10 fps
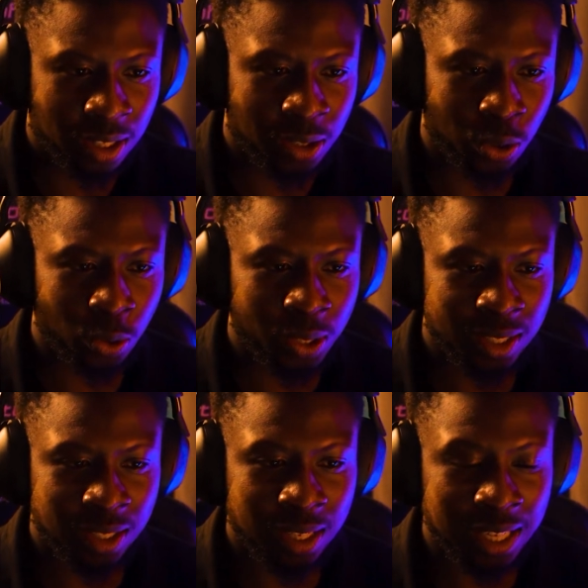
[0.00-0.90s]
So
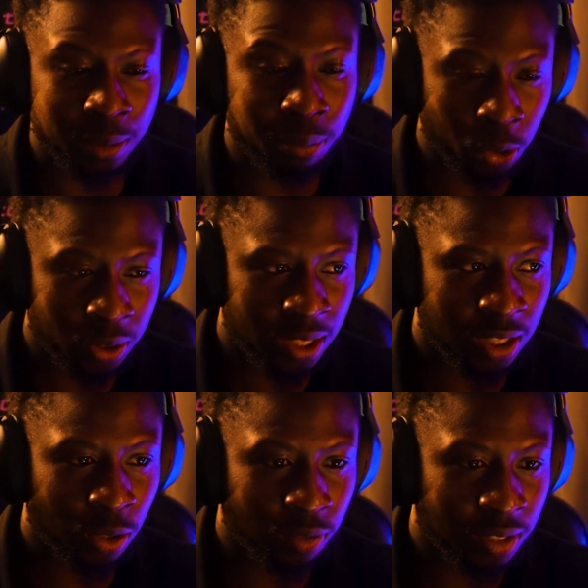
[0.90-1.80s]
is it like the
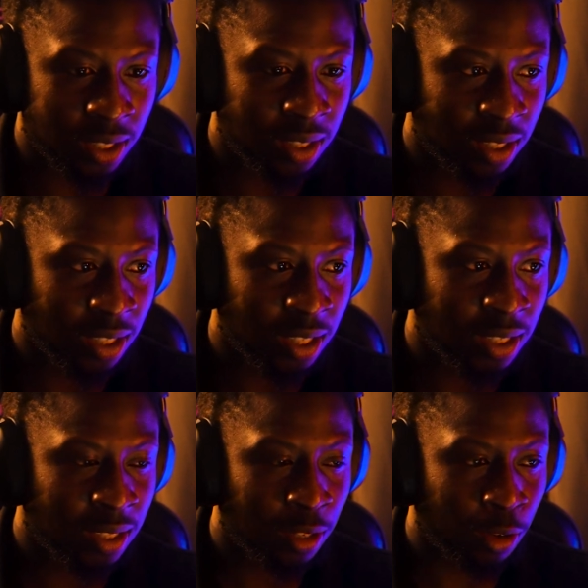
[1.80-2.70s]
processing of this tea
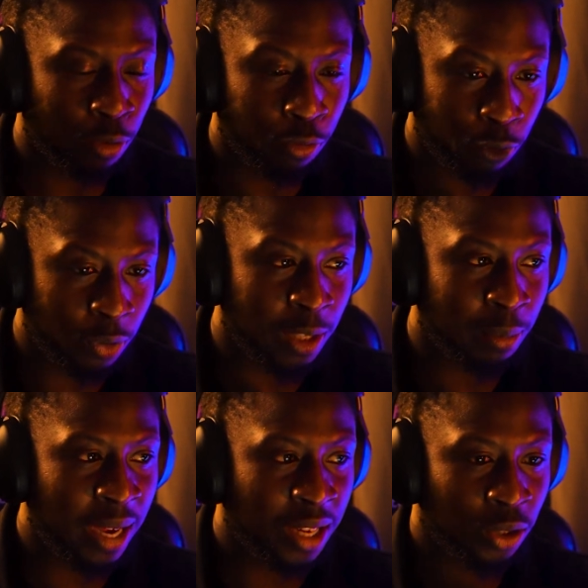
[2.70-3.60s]
is fully
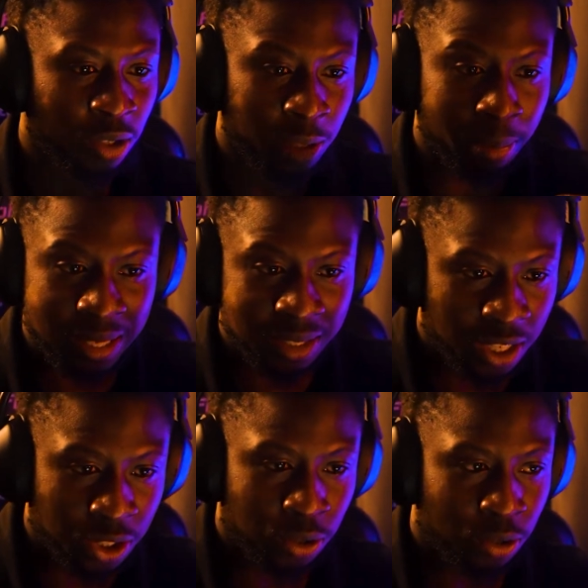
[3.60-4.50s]
managed on the
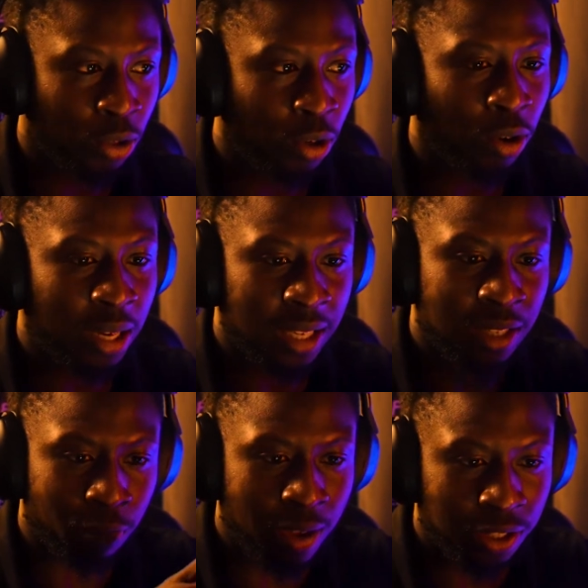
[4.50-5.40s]
plantations or like in
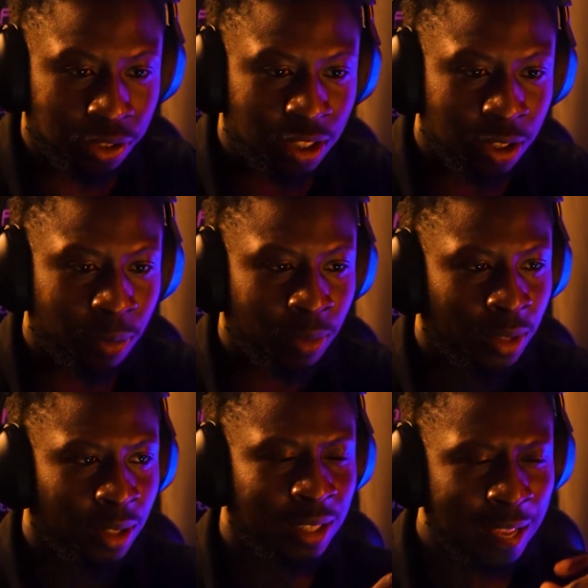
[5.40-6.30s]
the factories?
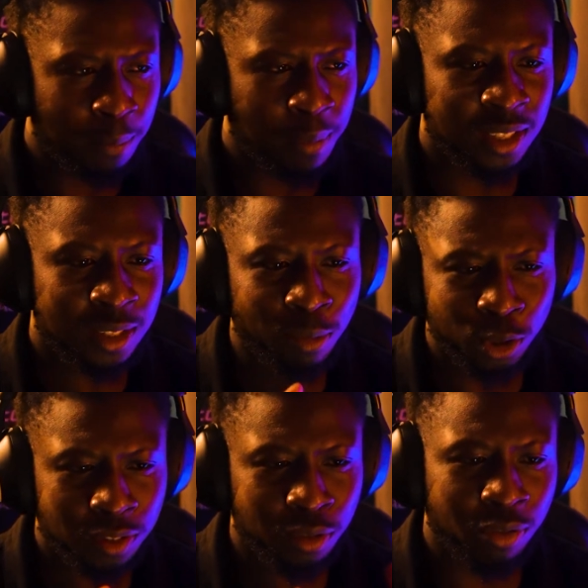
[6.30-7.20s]
That means
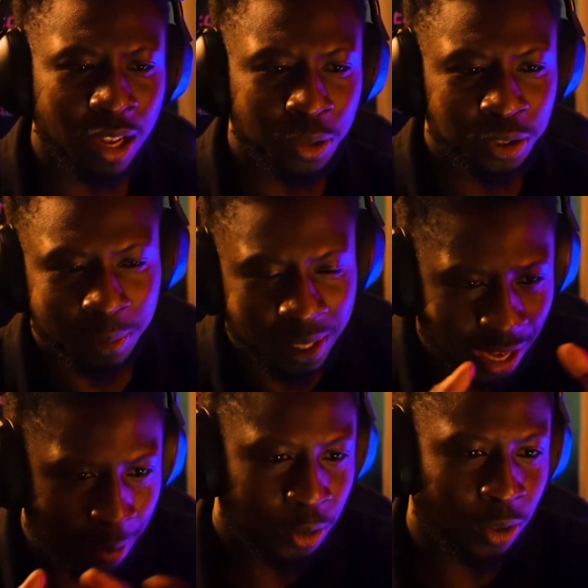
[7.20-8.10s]
most of the value should be
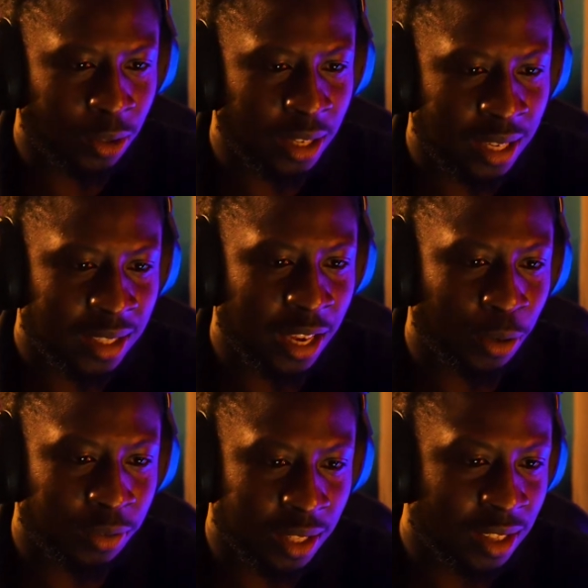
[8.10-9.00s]
captured on that side
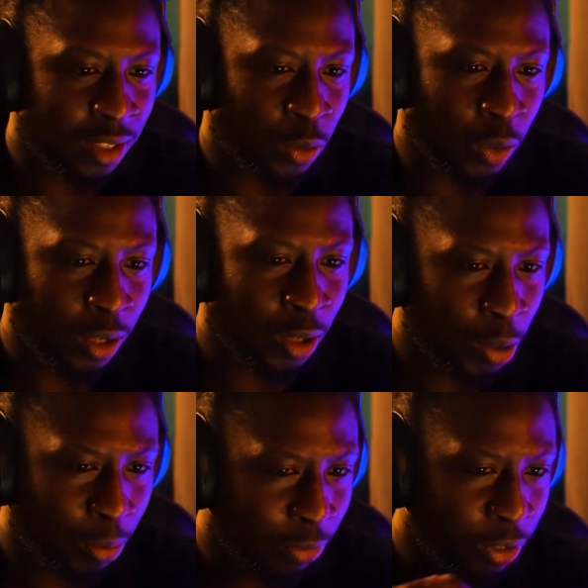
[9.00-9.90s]
of things as well.
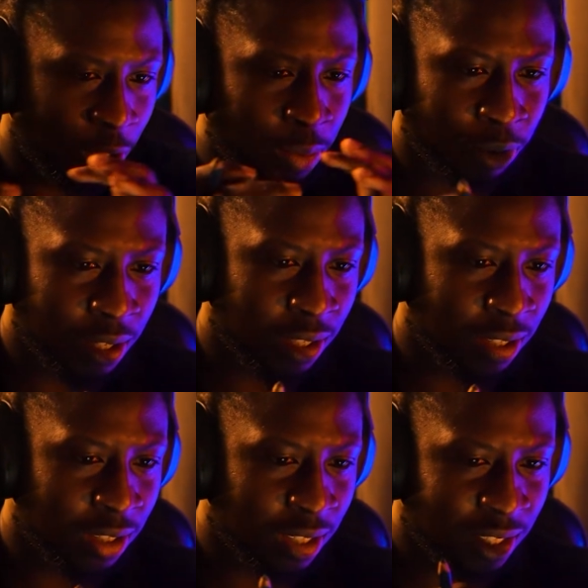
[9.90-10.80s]
But for some
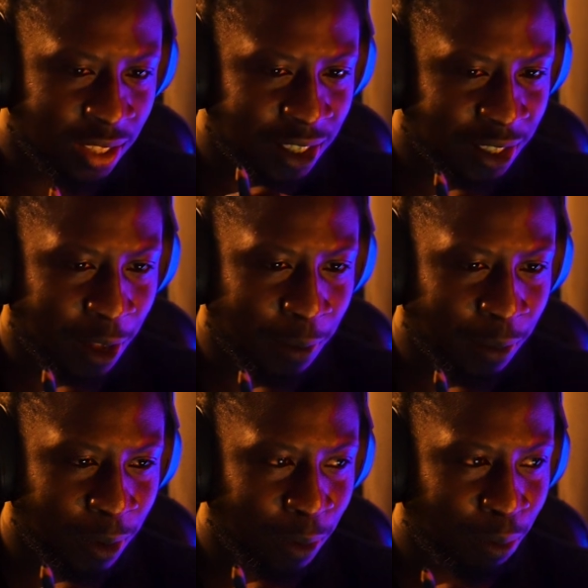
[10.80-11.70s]
reason, the system
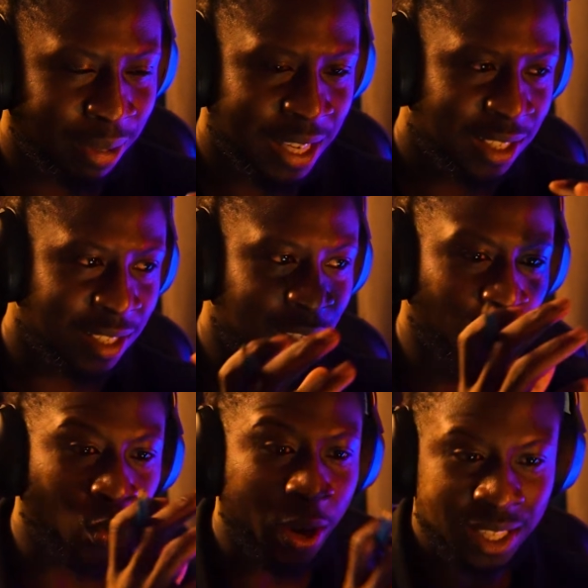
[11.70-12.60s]
places the
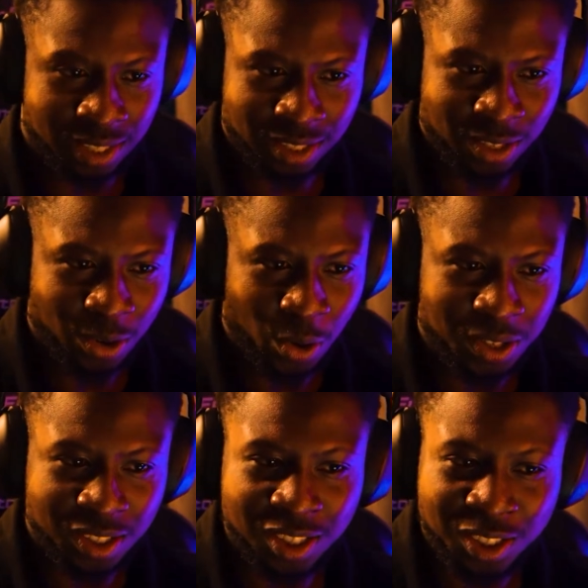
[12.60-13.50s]
weight on
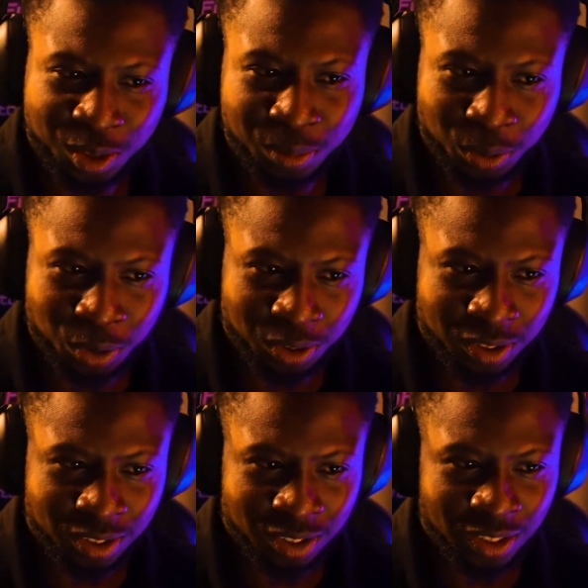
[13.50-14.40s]
the distribution.
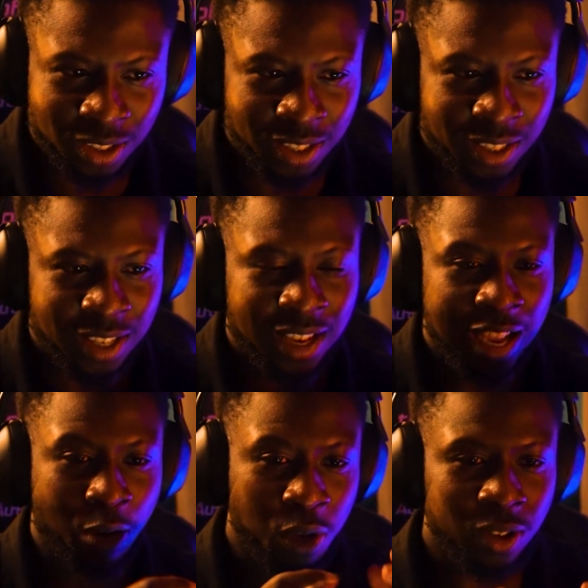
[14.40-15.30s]

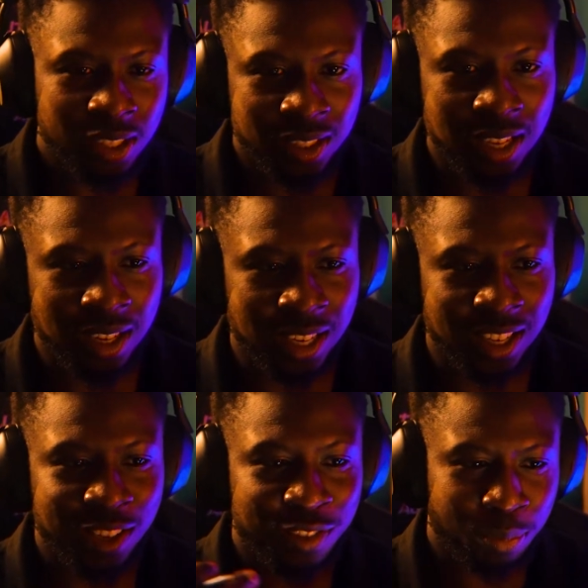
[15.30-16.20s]
And we understand that
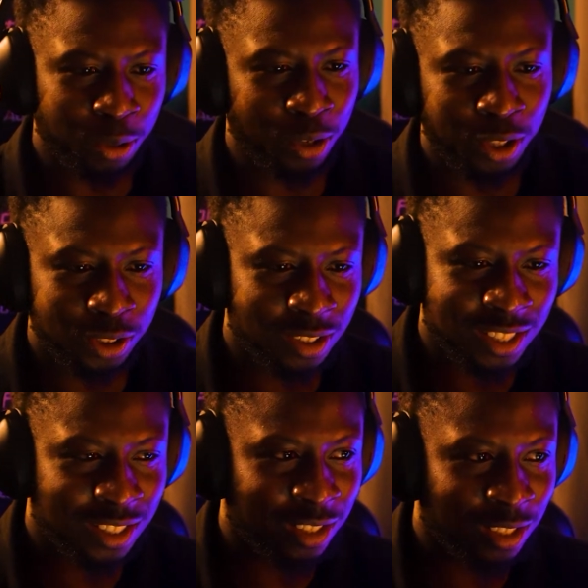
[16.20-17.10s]
if the production
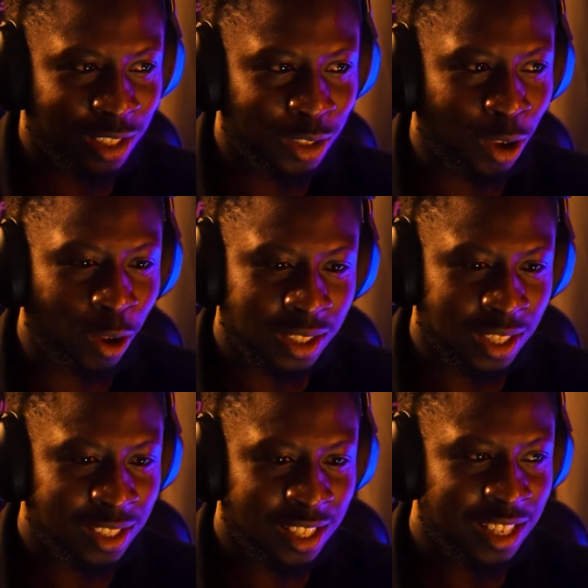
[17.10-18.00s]
is
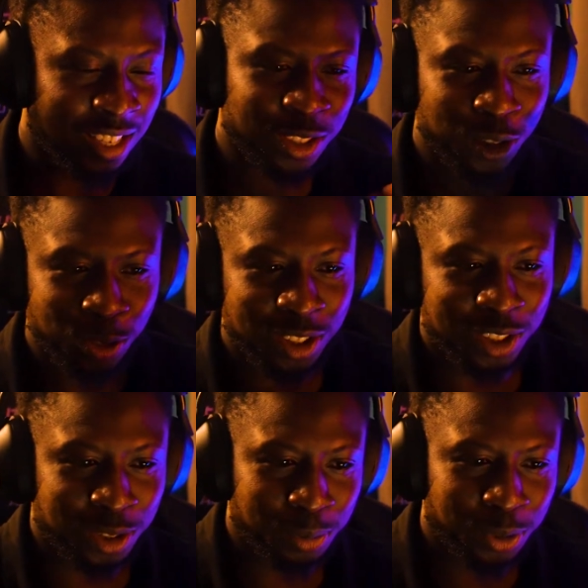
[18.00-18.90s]
halted, then there is no
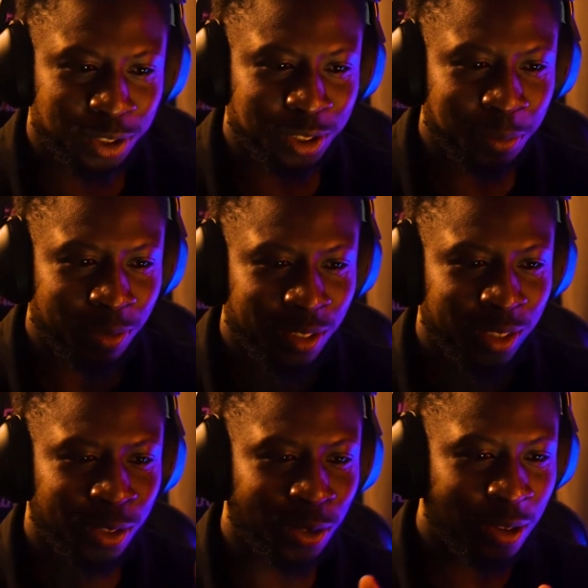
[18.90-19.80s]
distribution.
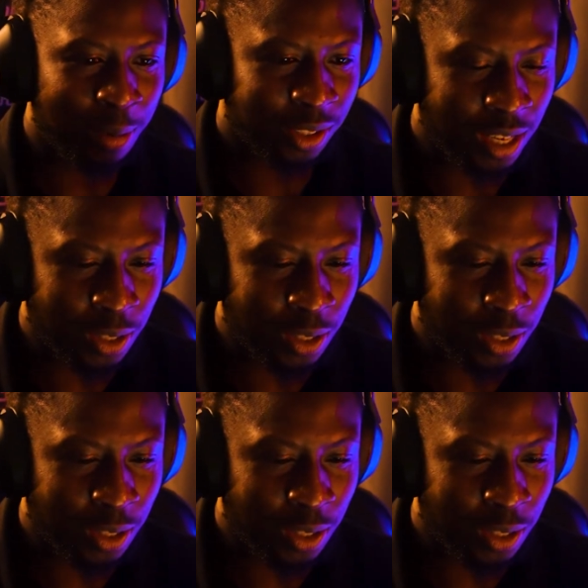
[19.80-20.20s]
So I'm trying to